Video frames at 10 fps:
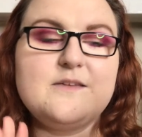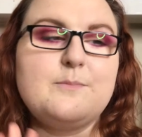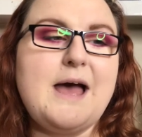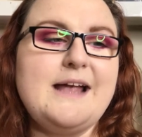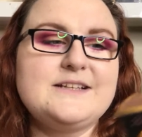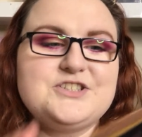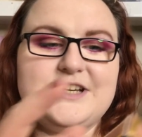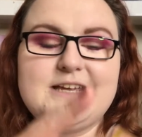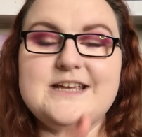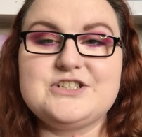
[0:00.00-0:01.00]
the
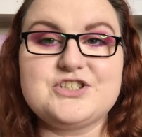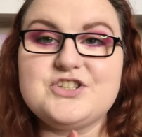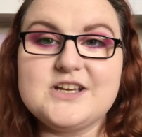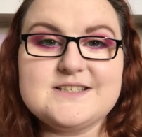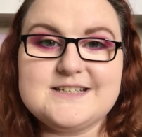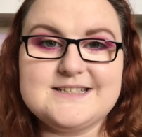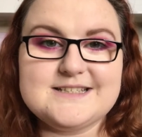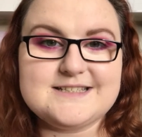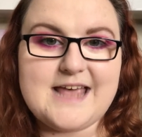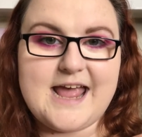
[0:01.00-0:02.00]
packaging is just
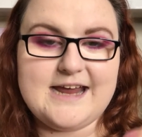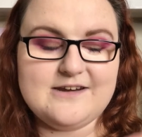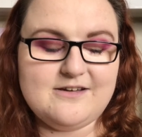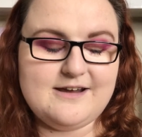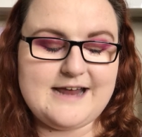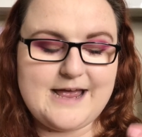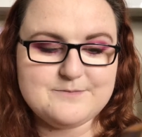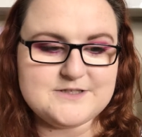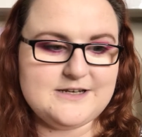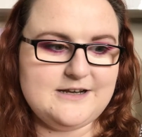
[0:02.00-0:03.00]
insane. I
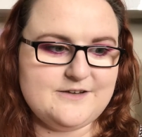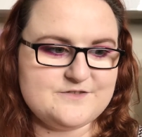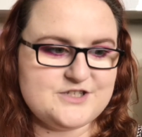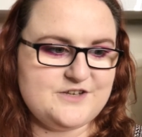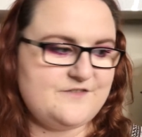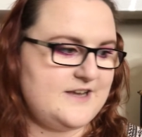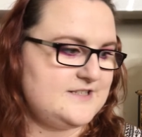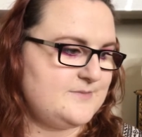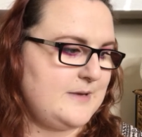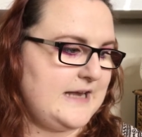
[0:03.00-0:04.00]
absolutely love Too
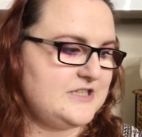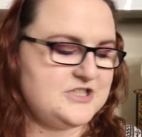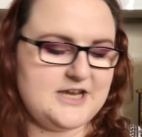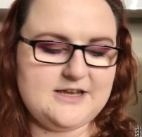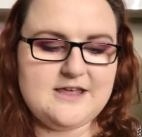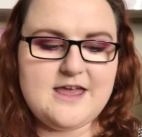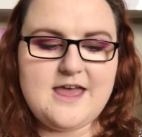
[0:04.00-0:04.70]
Faced's packaging.